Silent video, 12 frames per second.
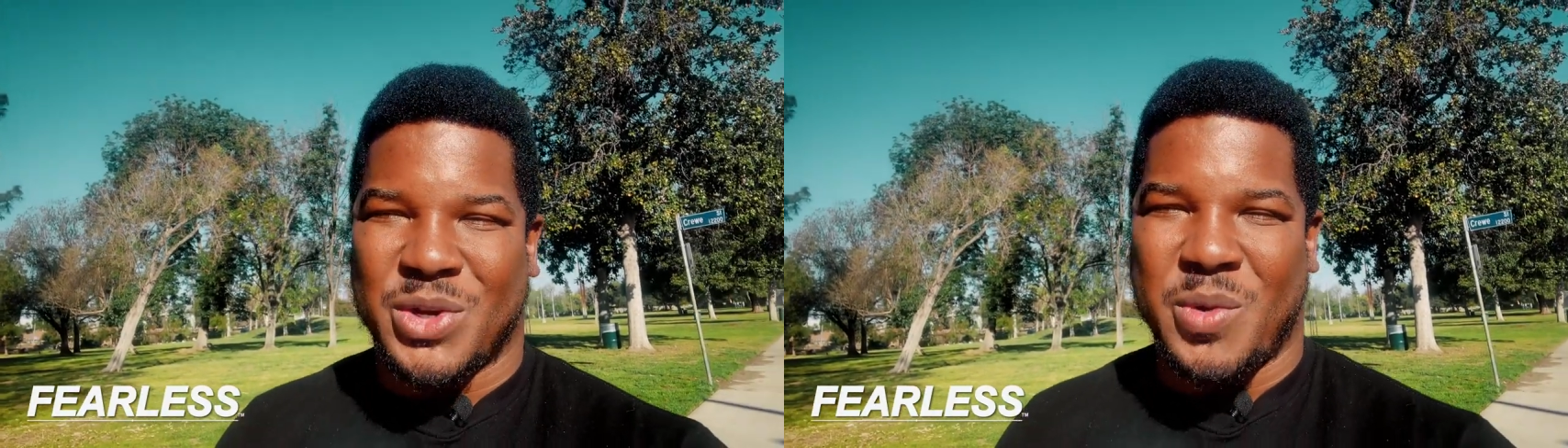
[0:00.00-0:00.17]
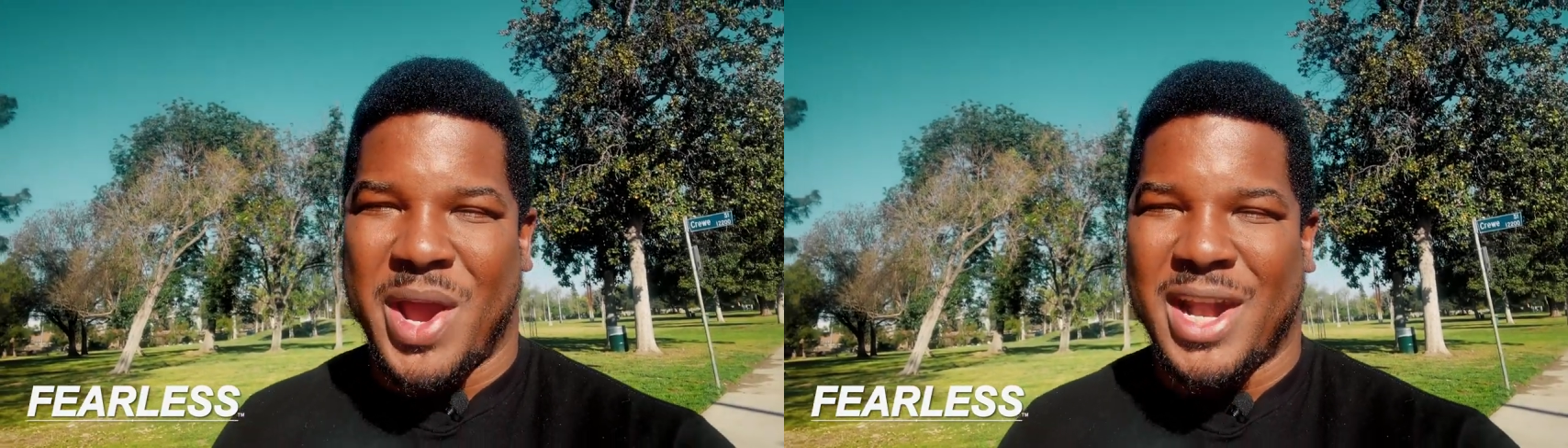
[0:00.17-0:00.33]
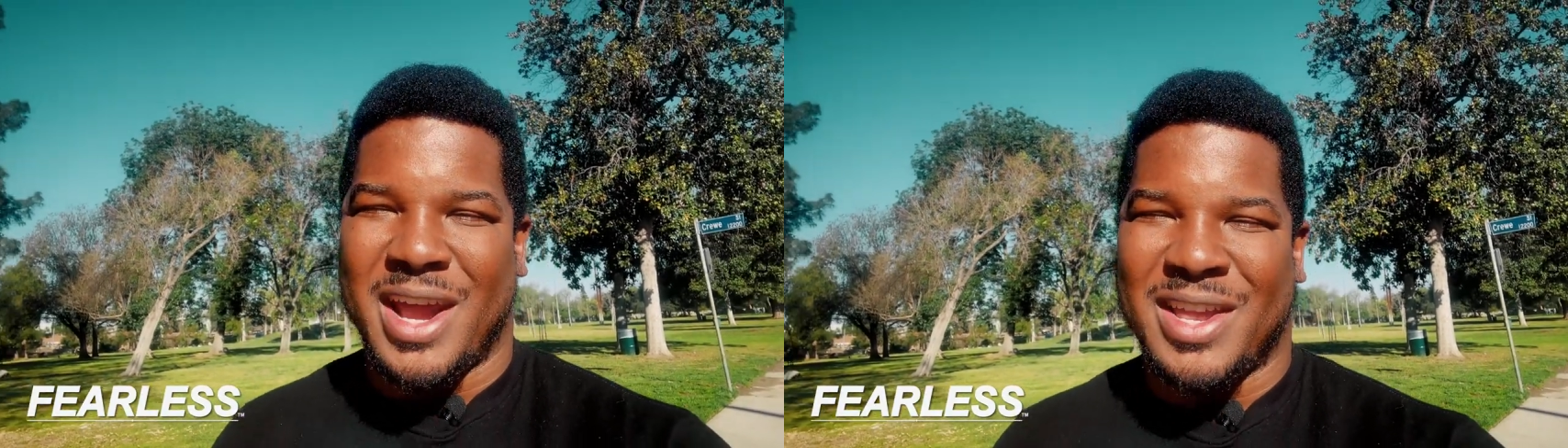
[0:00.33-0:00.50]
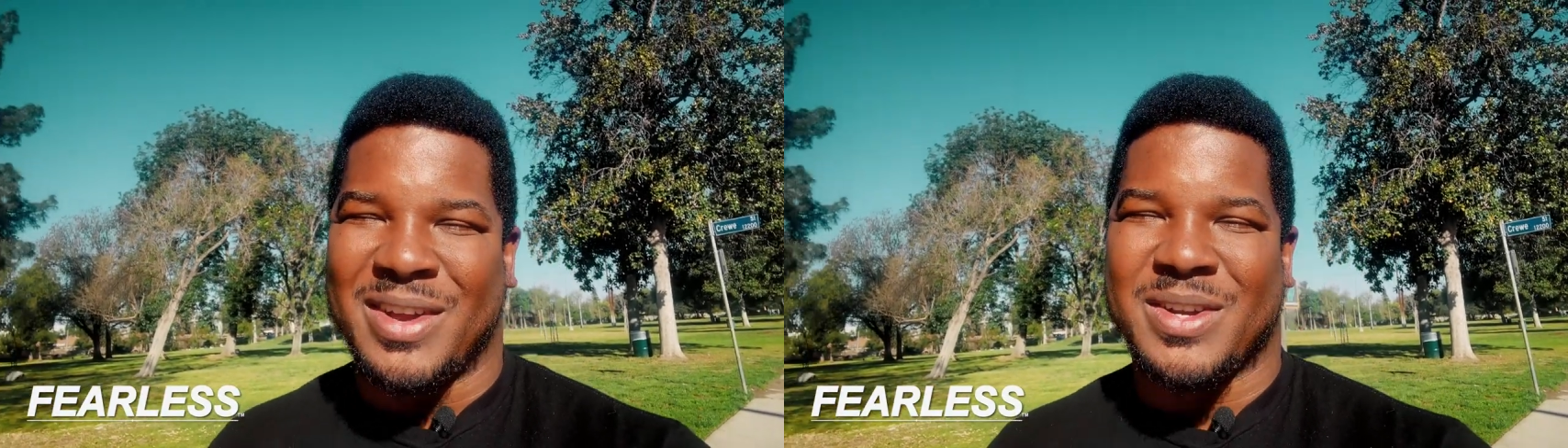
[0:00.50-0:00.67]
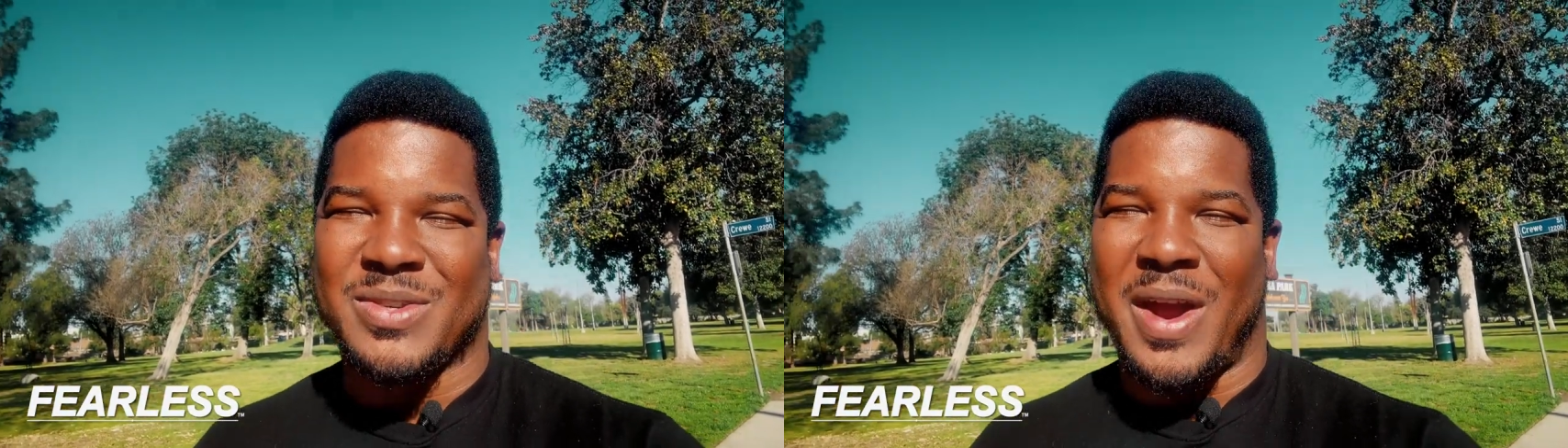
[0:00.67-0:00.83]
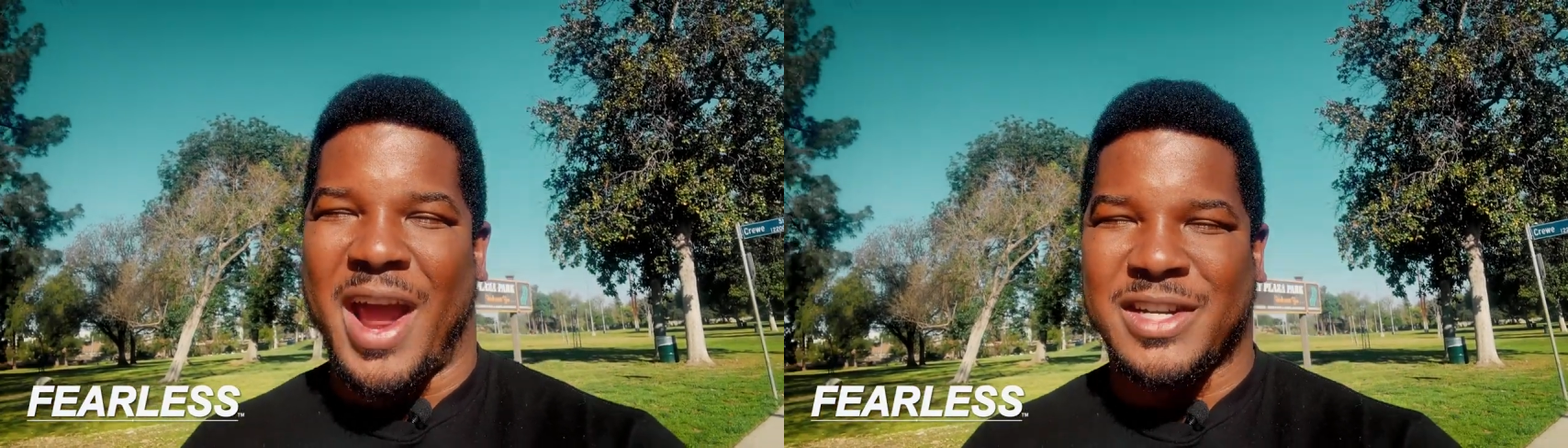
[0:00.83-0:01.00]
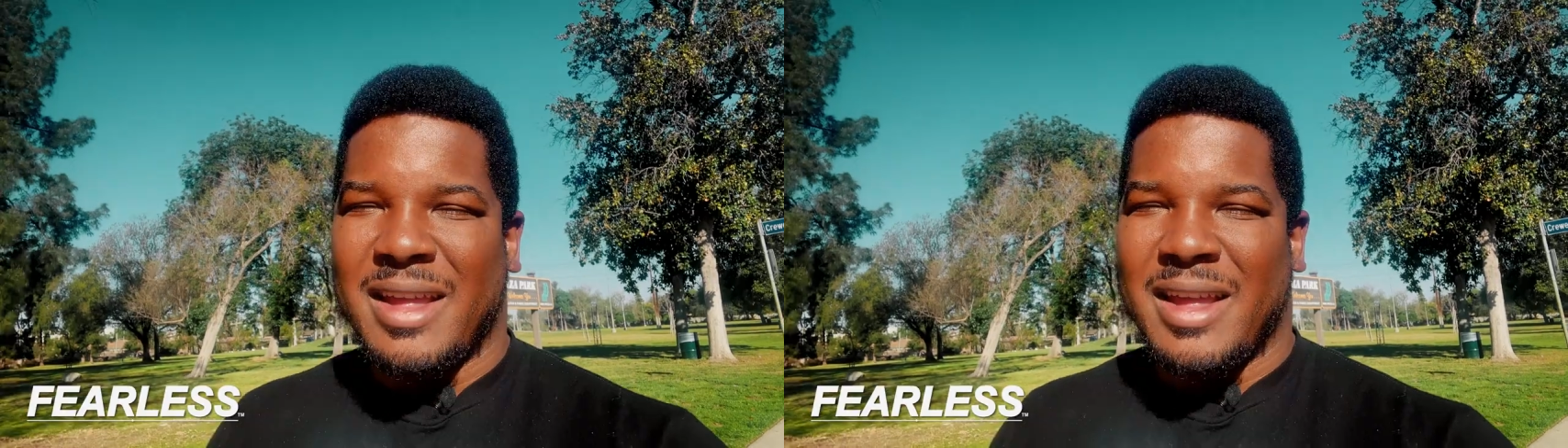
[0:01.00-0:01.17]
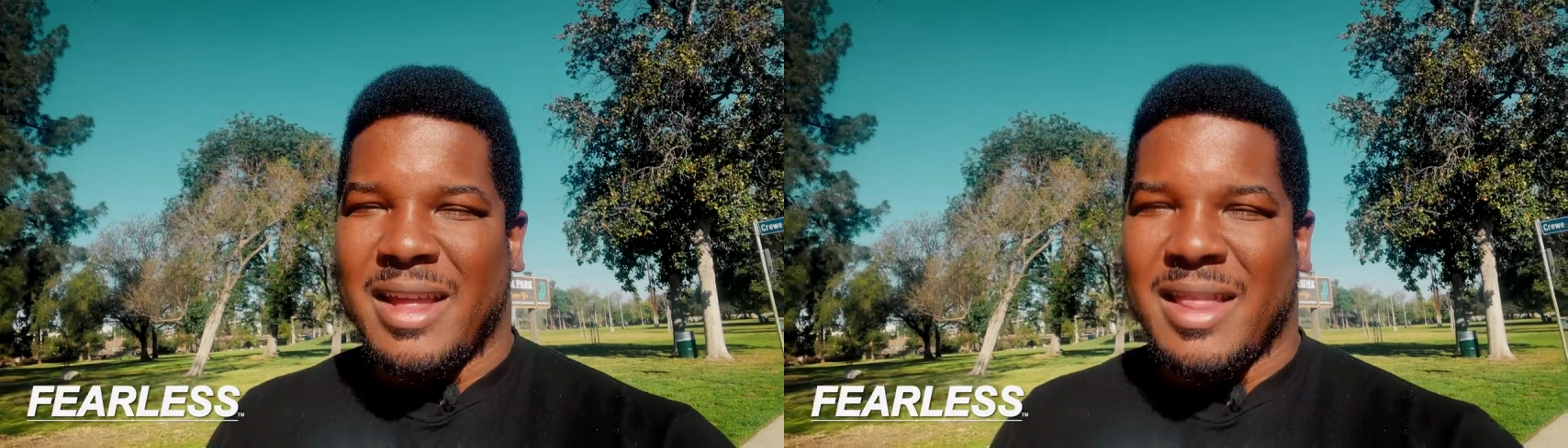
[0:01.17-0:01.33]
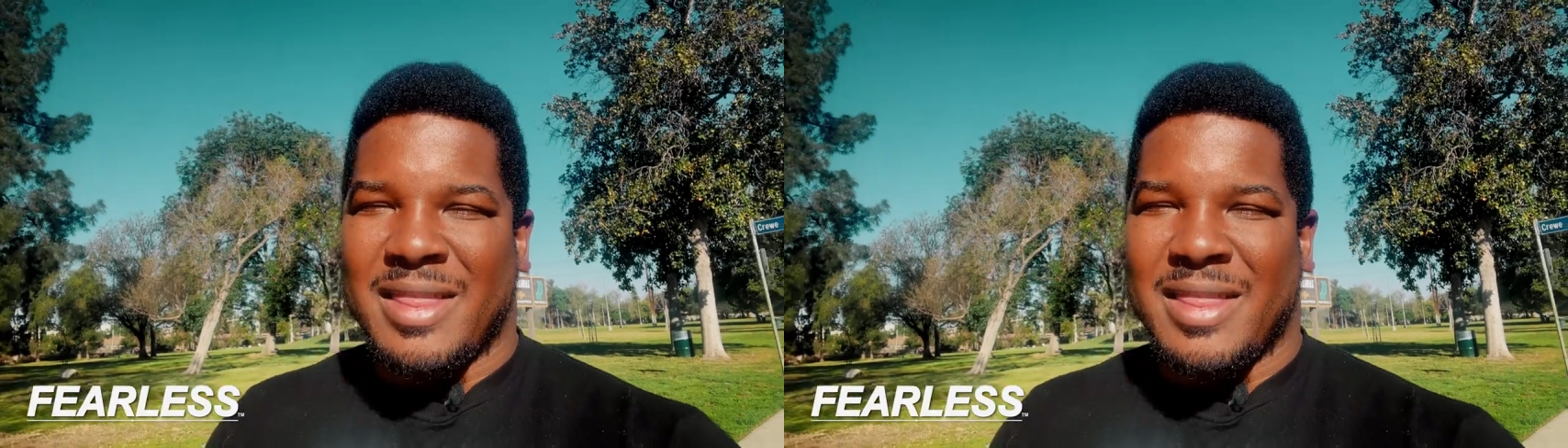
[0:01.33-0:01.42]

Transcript: created in your interaction.